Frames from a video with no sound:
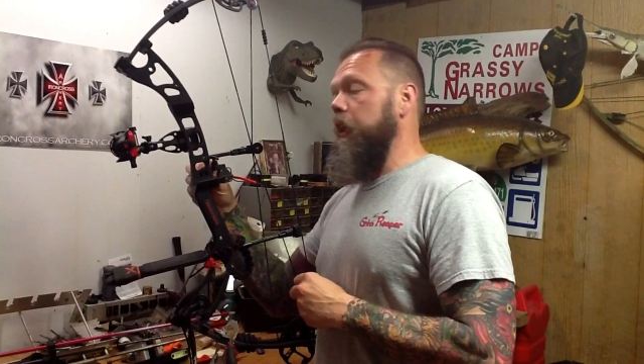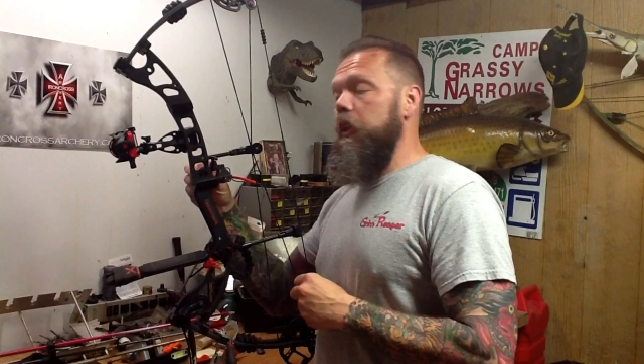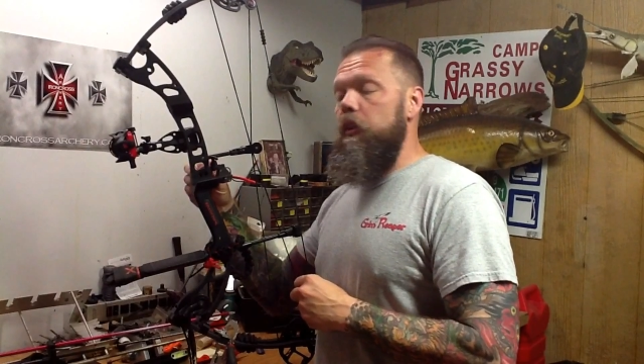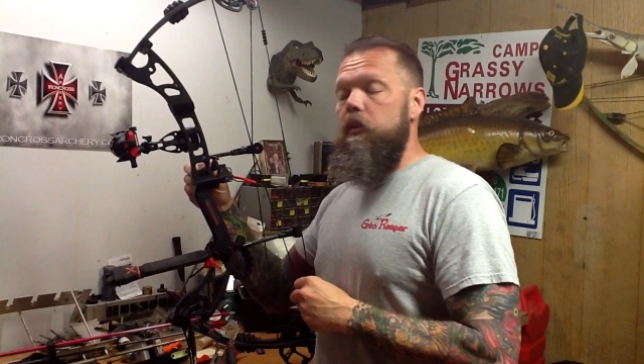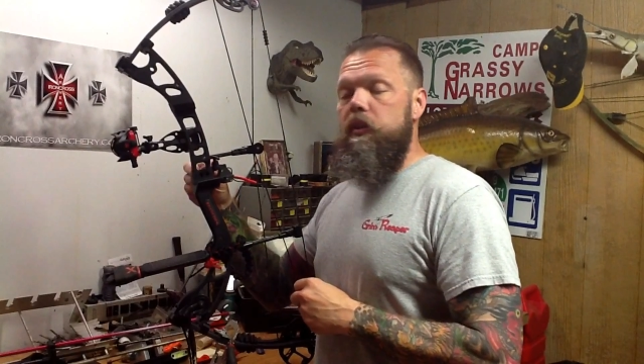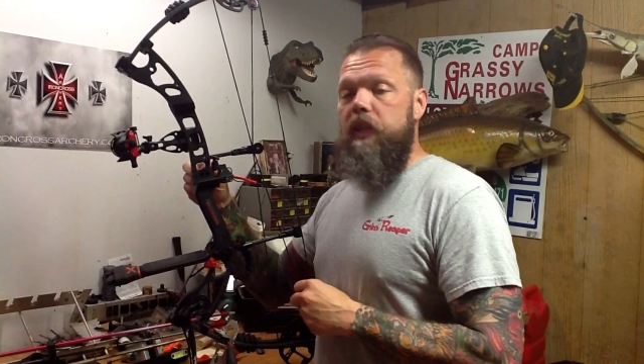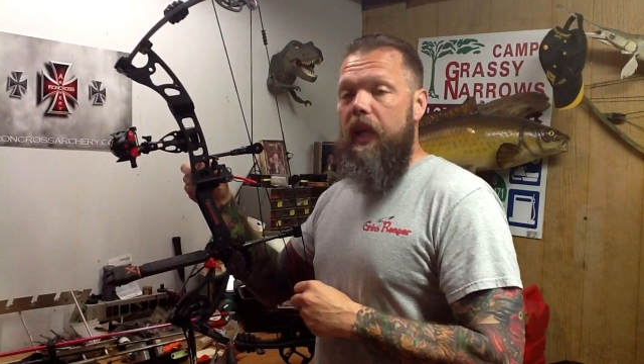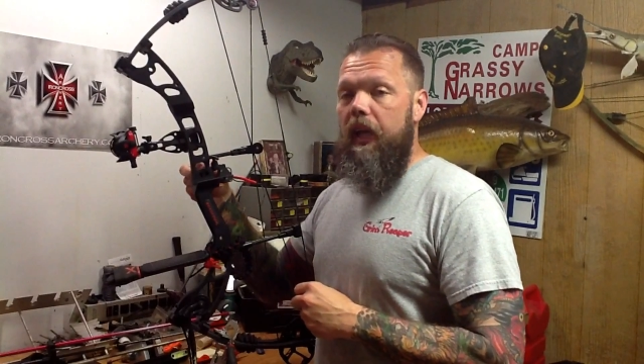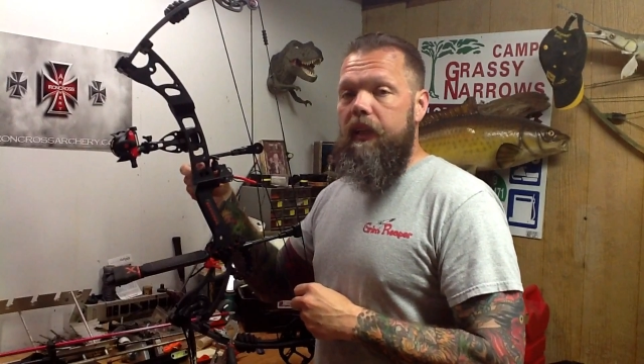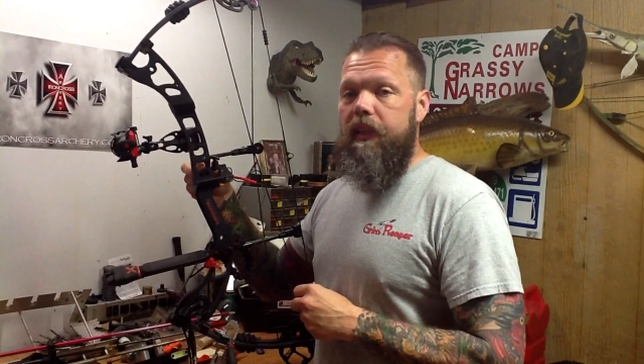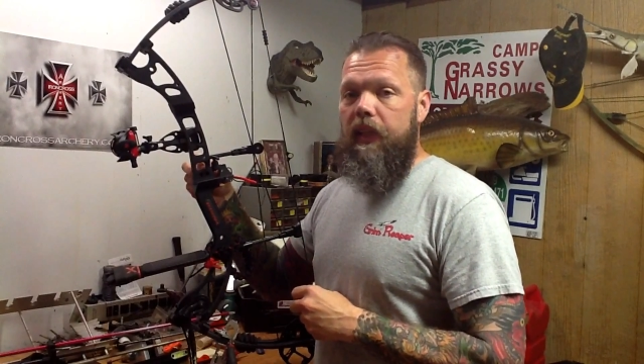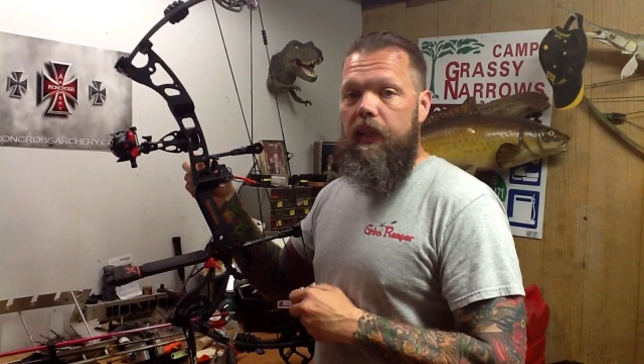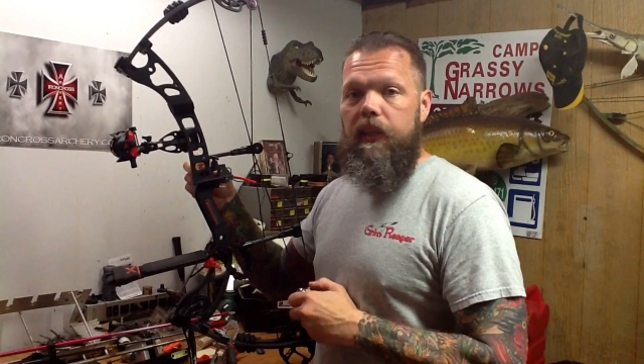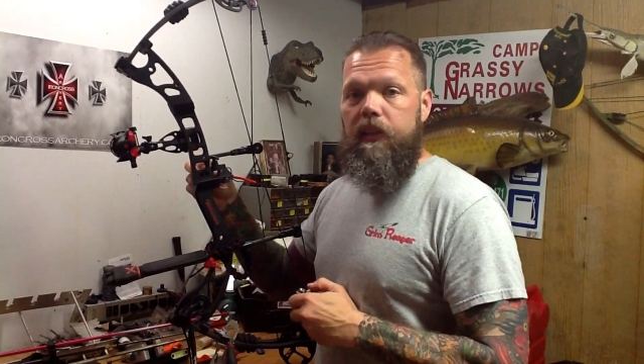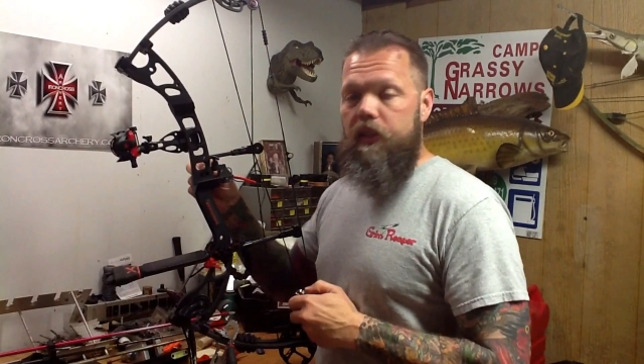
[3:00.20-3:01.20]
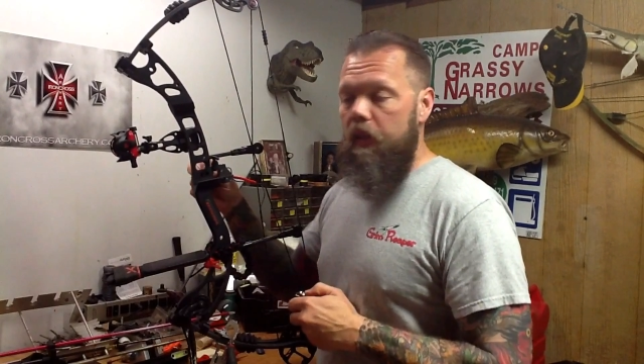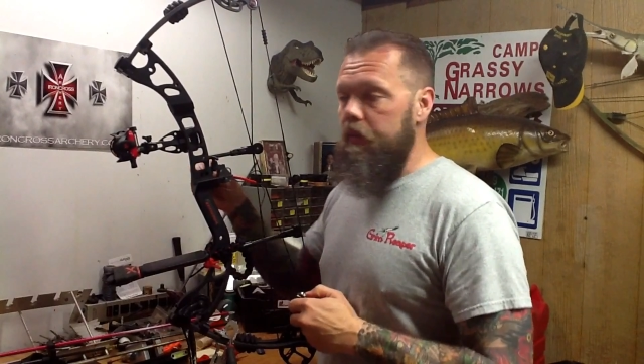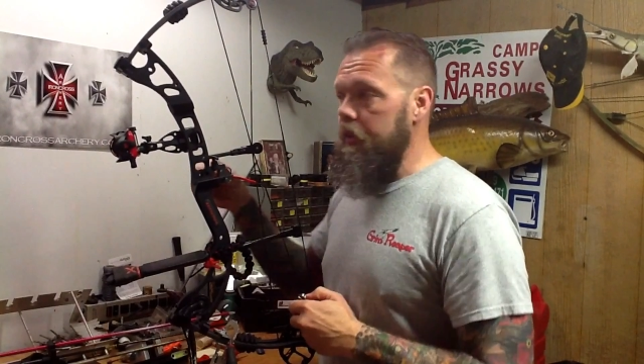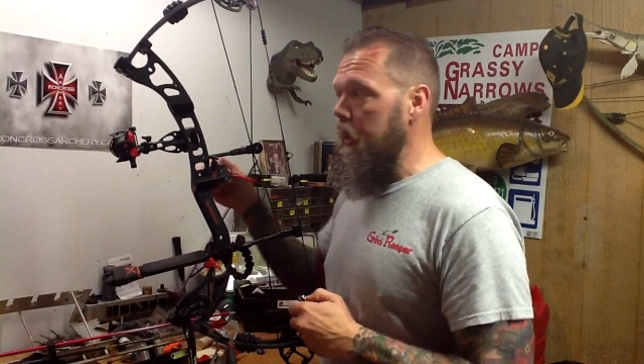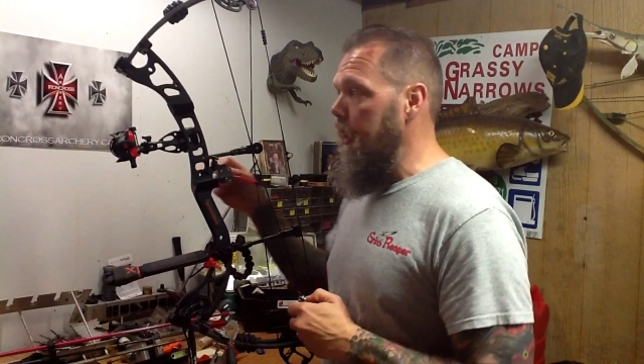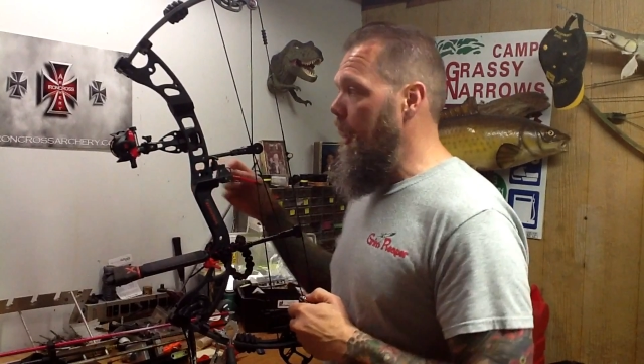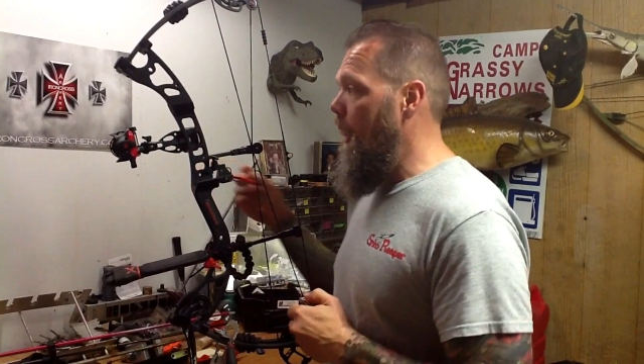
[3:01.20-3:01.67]
use hex heads. I've
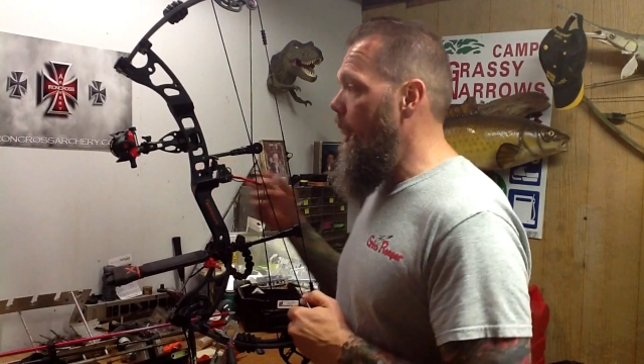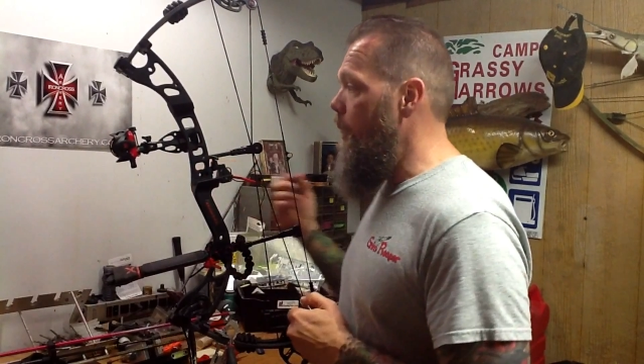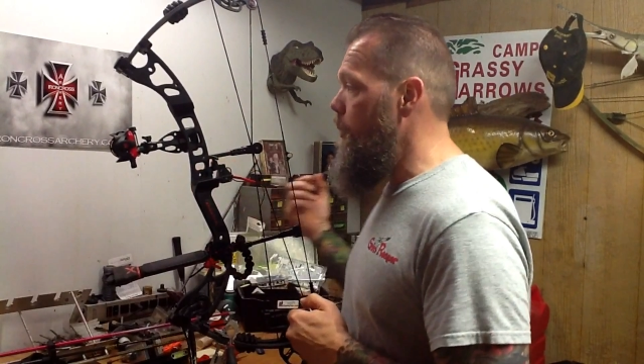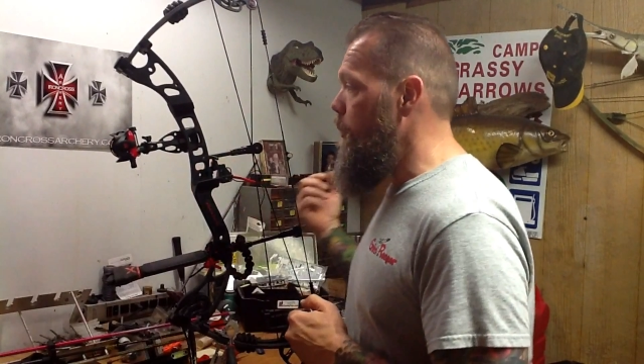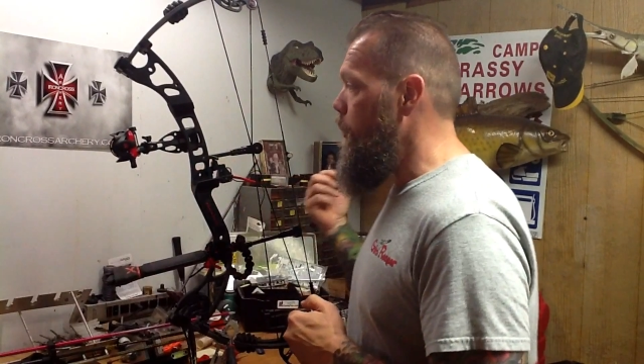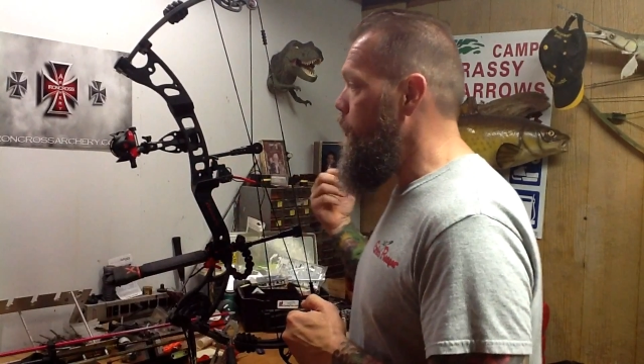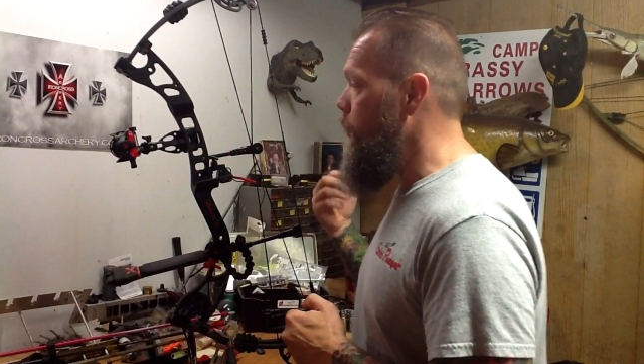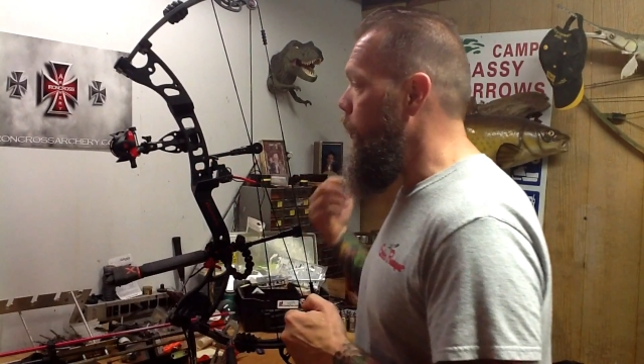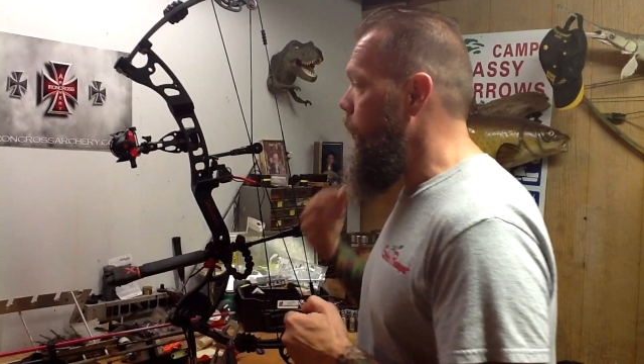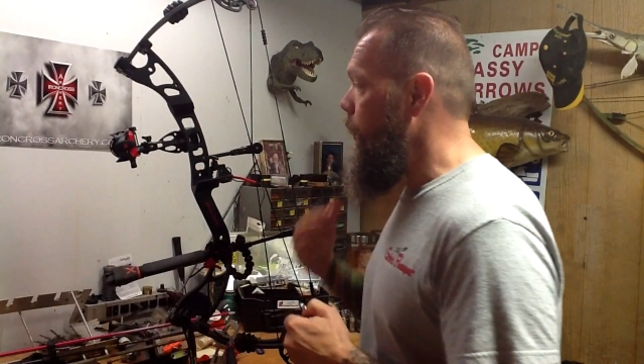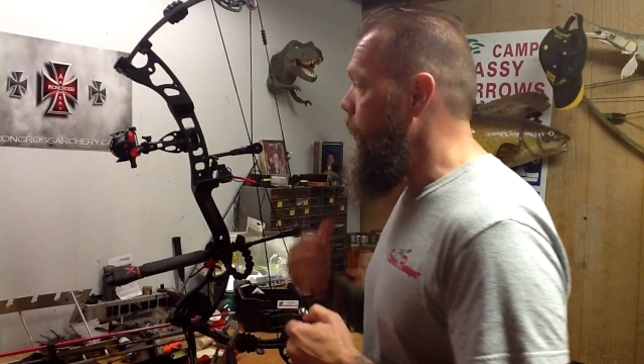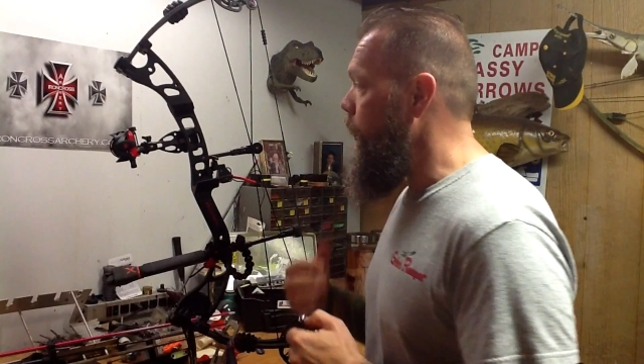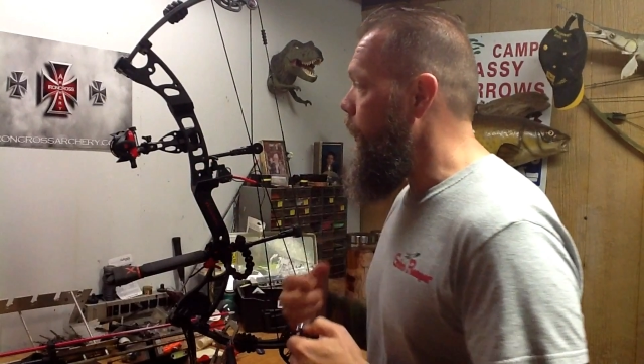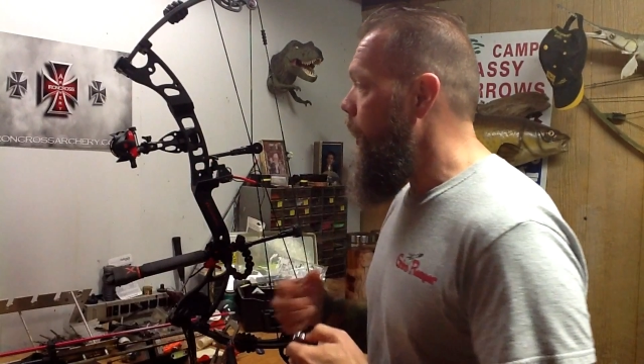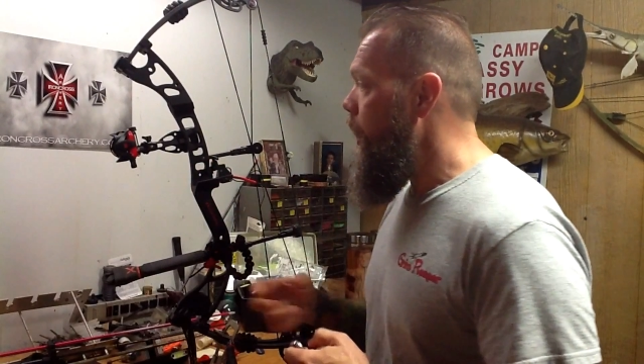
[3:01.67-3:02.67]
seen that happen before too.